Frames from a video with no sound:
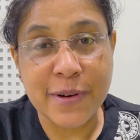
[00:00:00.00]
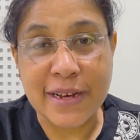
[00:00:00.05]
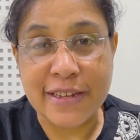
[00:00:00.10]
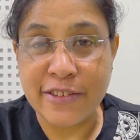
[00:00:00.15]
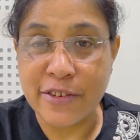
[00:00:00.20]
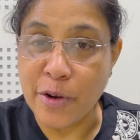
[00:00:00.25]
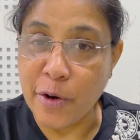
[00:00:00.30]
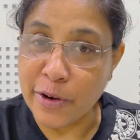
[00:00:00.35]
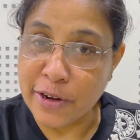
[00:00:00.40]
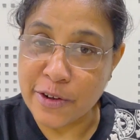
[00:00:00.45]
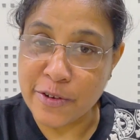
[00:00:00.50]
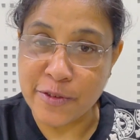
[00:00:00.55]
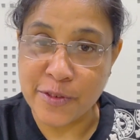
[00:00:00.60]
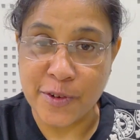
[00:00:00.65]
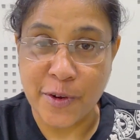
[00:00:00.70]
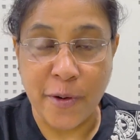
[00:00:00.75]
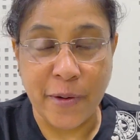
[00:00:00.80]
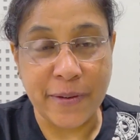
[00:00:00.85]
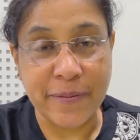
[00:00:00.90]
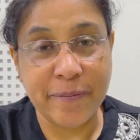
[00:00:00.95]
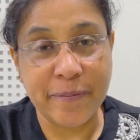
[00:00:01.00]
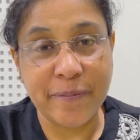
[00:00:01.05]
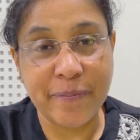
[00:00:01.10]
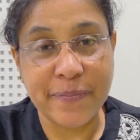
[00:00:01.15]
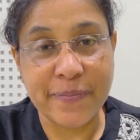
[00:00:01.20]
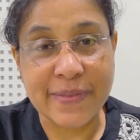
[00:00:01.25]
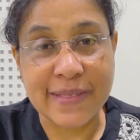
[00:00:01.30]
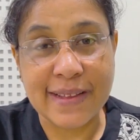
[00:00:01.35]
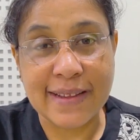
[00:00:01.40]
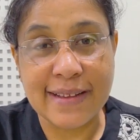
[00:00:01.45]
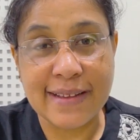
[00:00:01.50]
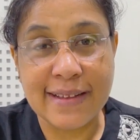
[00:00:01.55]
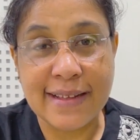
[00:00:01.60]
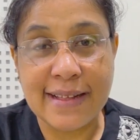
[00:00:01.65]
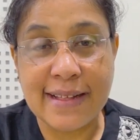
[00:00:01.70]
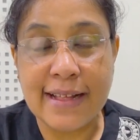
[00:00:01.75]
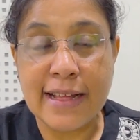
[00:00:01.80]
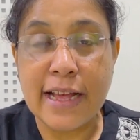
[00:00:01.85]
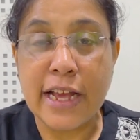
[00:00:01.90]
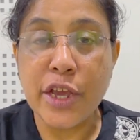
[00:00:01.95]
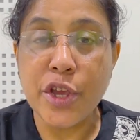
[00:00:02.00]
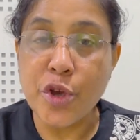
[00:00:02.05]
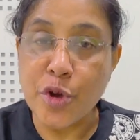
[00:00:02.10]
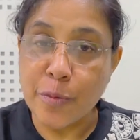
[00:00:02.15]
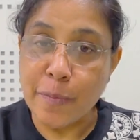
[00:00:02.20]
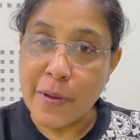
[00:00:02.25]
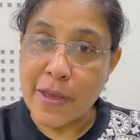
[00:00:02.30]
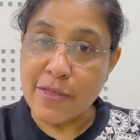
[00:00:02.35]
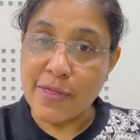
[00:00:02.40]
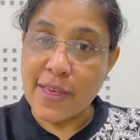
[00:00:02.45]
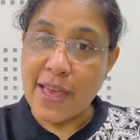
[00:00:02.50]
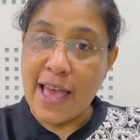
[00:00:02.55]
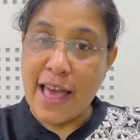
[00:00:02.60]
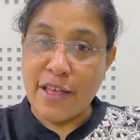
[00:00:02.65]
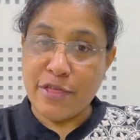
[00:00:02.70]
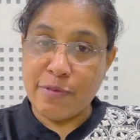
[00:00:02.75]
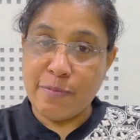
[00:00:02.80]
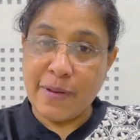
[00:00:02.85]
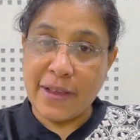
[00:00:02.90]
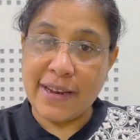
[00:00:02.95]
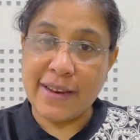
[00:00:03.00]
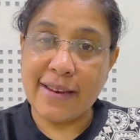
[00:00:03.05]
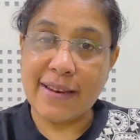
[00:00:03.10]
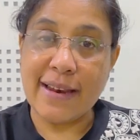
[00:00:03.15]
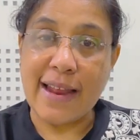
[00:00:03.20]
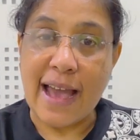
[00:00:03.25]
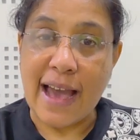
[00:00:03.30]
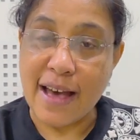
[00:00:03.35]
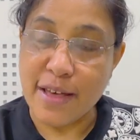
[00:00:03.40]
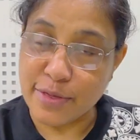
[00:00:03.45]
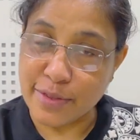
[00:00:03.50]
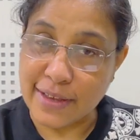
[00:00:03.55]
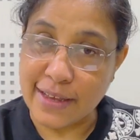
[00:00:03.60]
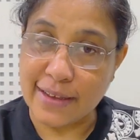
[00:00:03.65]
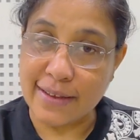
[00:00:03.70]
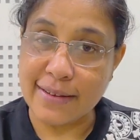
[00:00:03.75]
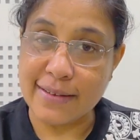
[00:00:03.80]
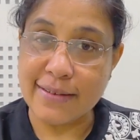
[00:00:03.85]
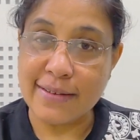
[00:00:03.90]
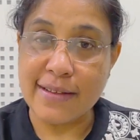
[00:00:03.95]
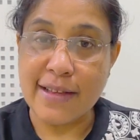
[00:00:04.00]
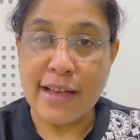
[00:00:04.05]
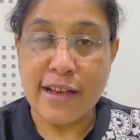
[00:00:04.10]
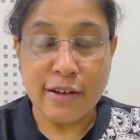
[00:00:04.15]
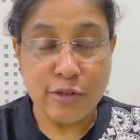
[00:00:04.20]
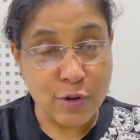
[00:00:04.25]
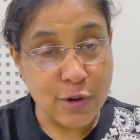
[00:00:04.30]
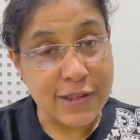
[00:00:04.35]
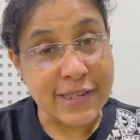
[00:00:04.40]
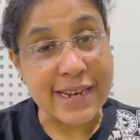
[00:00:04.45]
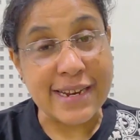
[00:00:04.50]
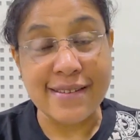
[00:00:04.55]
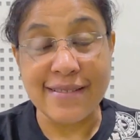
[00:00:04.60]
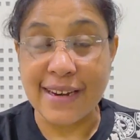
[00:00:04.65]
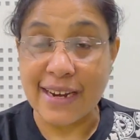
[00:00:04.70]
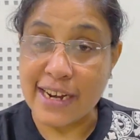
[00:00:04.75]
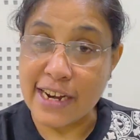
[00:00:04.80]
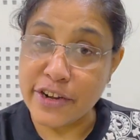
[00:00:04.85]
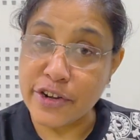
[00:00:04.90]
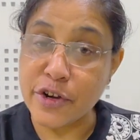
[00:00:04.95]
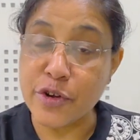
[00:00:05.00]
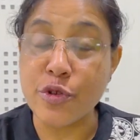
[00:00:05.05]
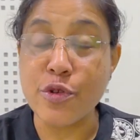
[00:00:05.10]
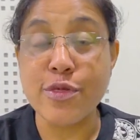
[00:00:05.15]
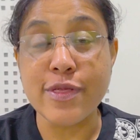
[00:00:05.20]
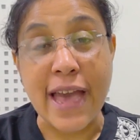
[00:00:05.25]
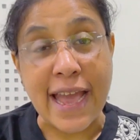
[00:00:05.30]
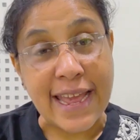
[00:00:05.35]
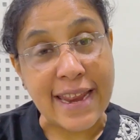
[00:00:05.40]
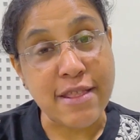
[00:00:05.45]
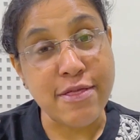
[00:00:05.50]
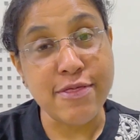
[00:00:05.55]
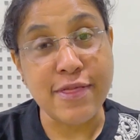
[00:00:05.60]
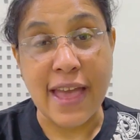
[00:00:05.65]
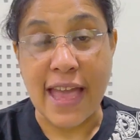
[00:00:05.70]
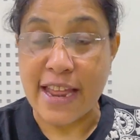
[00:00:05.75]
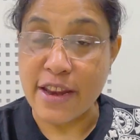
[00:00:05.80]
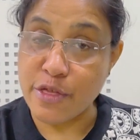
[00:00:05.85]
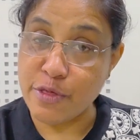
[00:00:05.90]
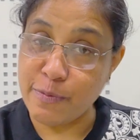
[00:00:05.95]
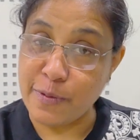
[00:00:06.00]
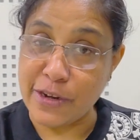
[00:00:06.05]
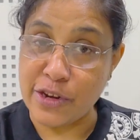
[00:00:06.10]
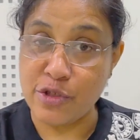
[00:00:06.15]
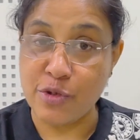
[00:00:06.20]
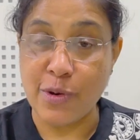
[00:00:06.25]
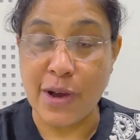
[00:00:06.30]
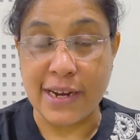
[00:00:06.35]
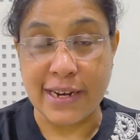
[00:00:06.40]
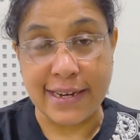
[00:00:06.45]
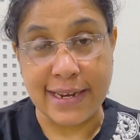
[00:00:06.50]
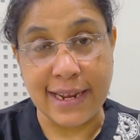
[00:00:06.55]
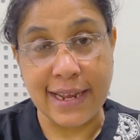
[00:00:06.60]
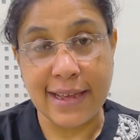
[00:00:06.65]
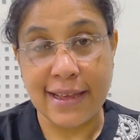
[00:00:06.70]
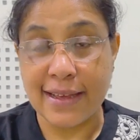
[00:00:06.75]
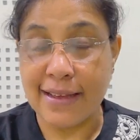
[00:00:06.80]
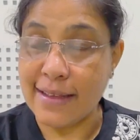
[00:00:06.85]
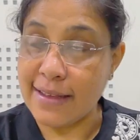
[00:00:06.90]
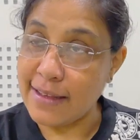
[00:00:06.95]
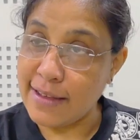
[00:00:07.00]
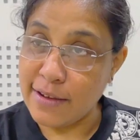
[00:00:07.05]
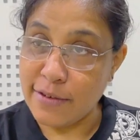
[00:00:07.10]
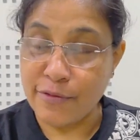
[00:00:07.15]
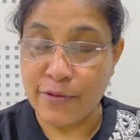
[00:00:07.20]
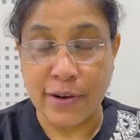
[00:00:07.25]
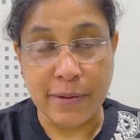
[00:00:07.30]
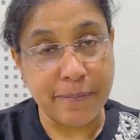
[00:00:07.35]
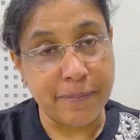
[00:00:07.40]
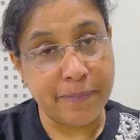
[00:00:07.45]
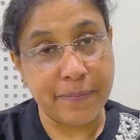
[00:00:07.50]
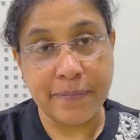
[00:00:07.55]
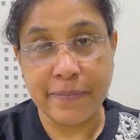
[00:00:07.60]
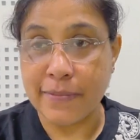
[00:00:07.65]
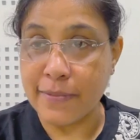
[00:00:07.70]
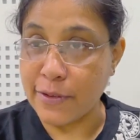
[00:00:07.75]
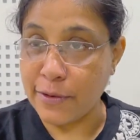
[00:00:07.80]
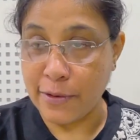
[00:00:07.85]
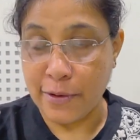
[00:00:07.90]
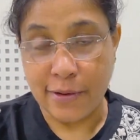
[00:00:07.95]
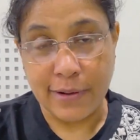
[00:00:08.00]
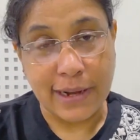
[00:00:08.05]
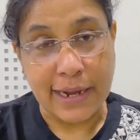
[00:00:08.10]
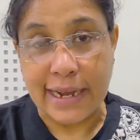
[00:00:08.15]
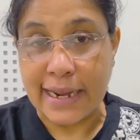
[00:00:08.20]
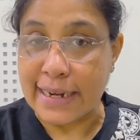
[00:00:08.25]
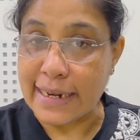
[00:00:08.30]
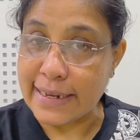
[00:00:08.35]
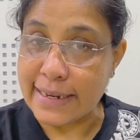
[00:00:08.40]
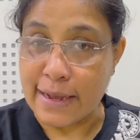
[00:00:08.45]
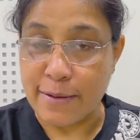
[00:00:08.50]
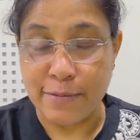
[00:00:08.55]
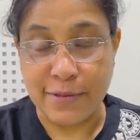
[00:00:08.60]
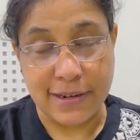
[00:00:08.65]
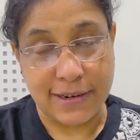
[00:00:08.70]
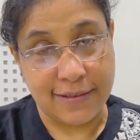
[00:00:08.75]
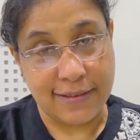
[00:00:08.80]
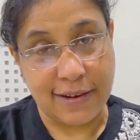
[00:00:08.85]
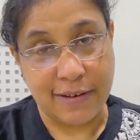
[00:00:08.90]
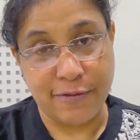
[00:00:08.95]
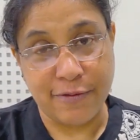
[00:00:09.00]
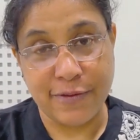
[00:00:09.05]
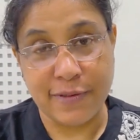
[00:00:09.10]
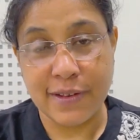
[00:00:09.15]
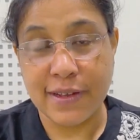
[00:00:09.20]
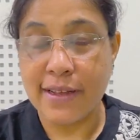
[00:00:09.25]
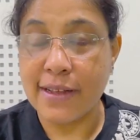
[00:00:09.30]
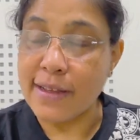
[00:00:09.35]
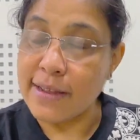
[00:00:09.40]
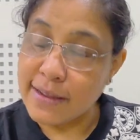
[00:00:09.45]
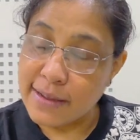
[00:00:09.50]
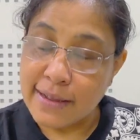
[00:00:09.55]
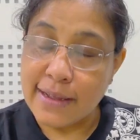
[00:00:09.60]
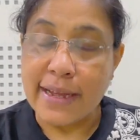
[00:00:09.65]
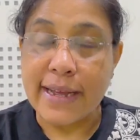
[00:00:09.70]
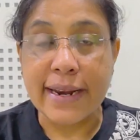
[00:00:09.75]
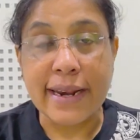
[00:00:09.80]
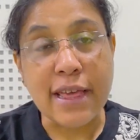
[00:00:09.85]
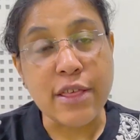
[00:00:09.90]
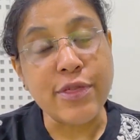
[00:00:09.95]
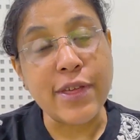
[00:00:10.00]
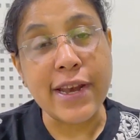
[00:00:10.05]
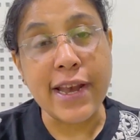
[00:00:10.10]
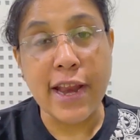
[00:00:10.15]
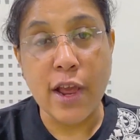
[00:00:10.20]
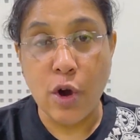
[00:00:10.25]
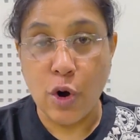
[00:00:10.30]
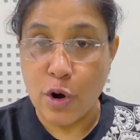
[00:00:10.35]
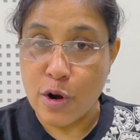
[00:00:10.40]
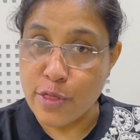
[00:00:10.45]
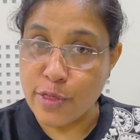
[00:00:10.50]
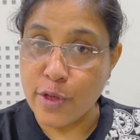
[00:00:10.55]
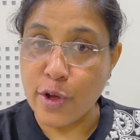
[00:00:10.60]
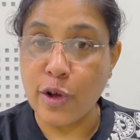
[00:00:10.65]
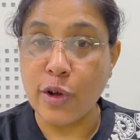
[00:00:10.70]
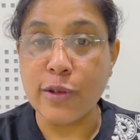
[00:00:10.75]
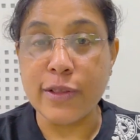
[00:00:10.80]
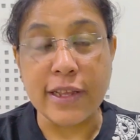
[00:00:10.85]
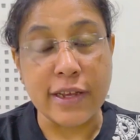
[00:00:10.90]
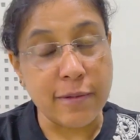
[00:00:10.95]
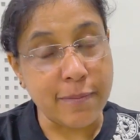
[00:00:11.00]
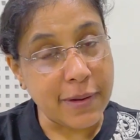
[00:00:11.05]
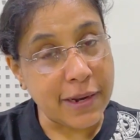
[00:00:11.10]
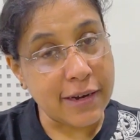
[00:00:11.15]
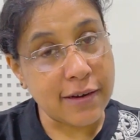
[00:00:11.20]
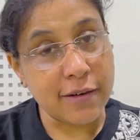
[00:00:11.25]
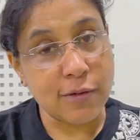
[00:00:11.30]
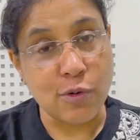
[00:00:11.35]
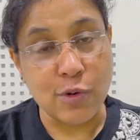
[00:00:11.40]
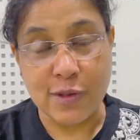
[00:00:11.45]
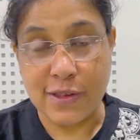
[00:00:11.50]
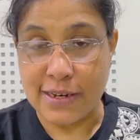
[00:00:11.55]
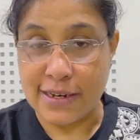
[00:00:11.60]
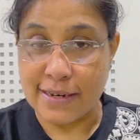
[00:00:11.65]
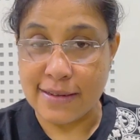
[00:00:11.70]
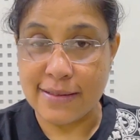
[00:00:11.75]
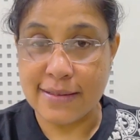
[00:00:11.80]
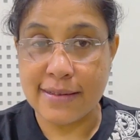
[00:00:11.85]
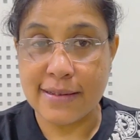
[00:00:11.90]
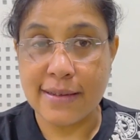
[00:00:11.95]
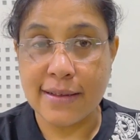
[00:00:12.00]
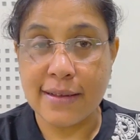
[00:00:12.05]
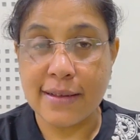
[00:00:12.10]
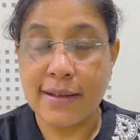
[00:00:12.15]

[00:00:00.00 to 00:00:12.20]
a story to score. UPSC has been asking questions related to science and spirituality from, you know, early times itself. Recently also, there have been questions,